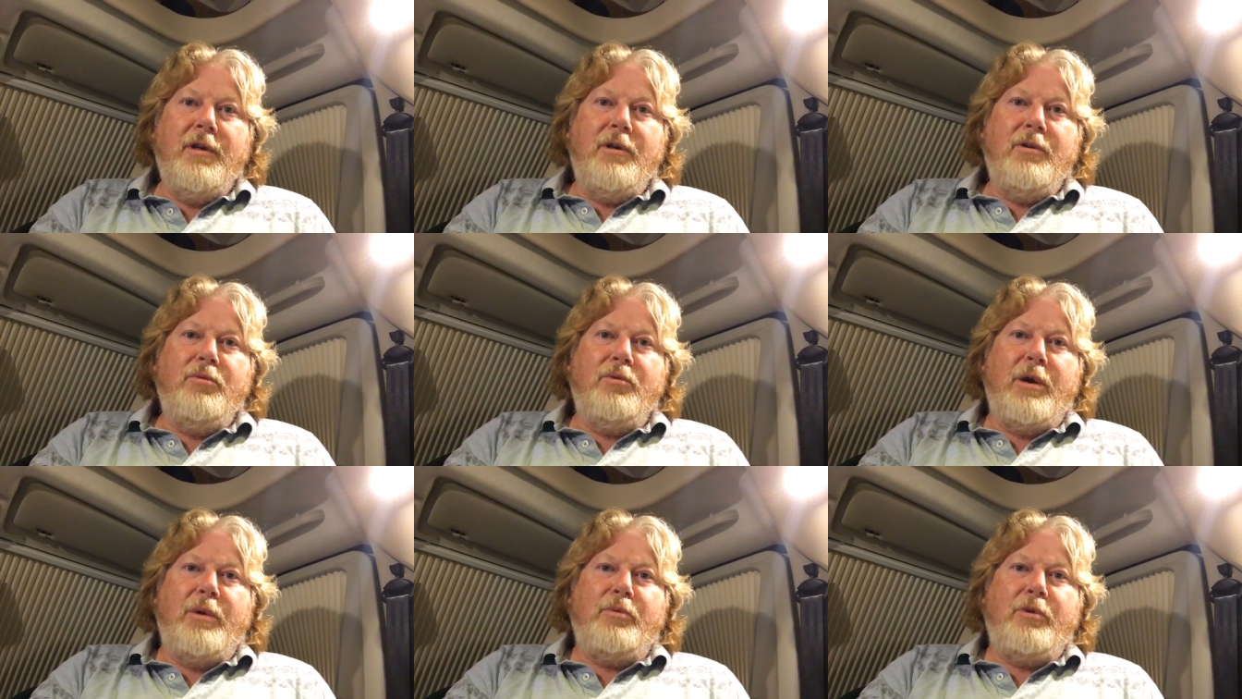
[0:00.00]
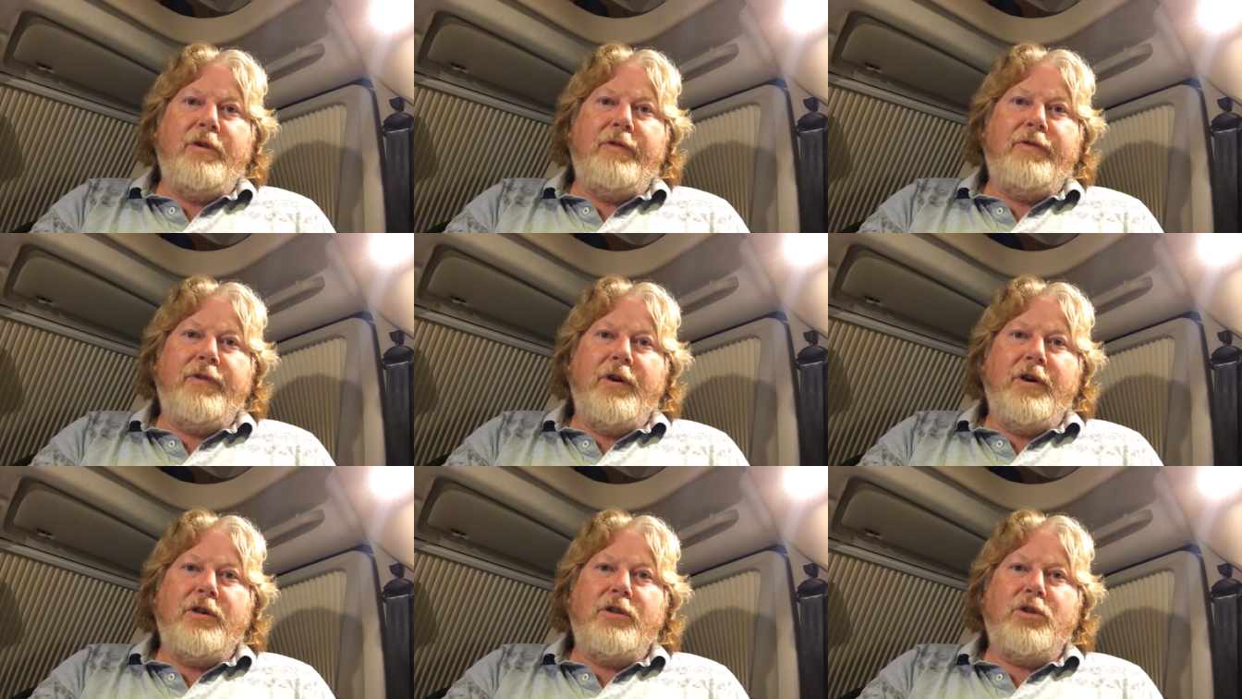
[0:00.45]
when we
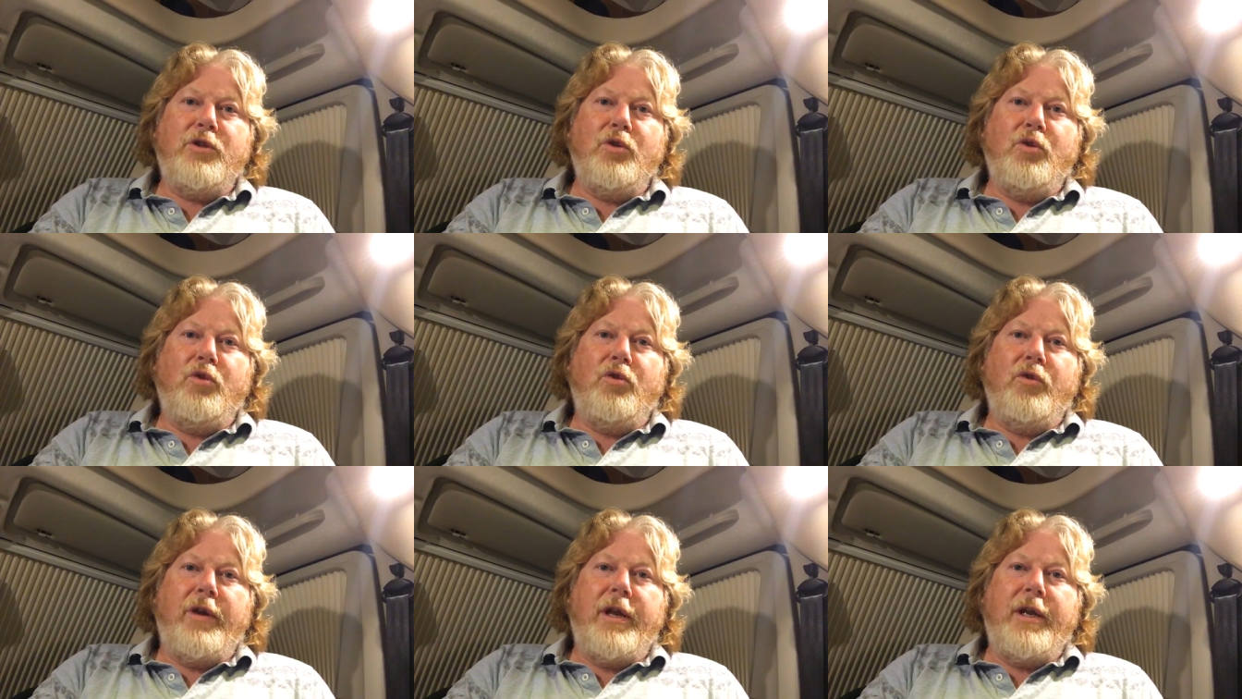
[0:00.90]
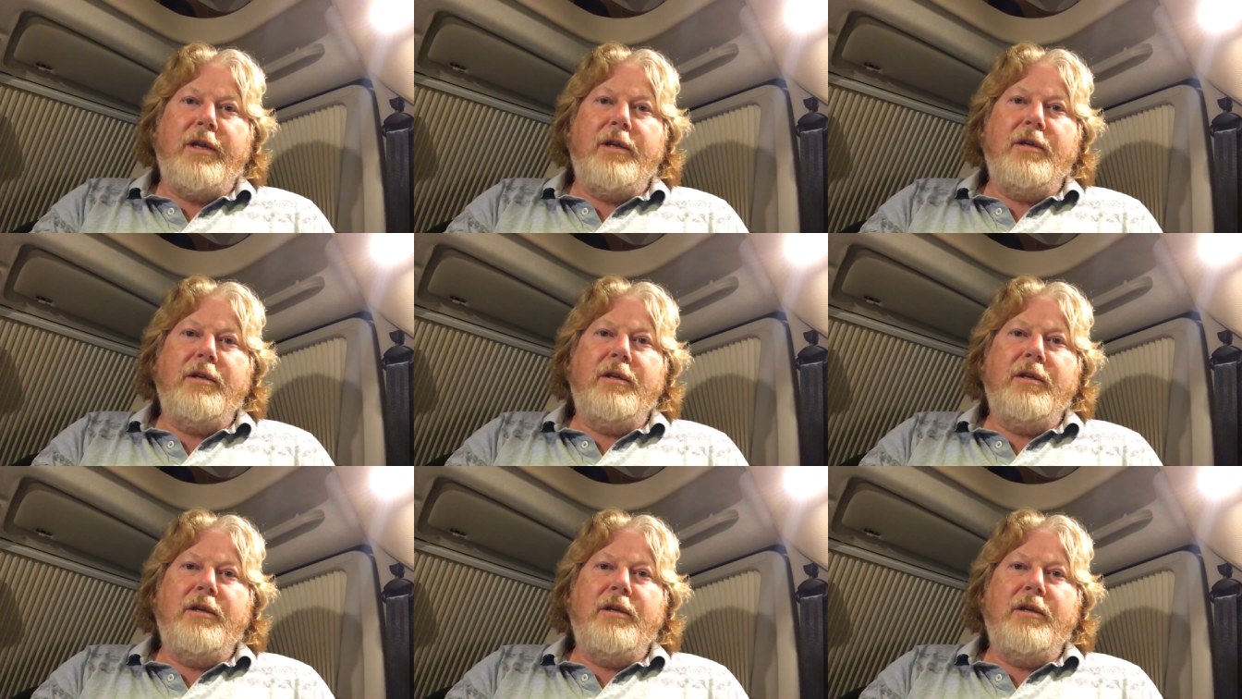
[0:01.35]
first saw it,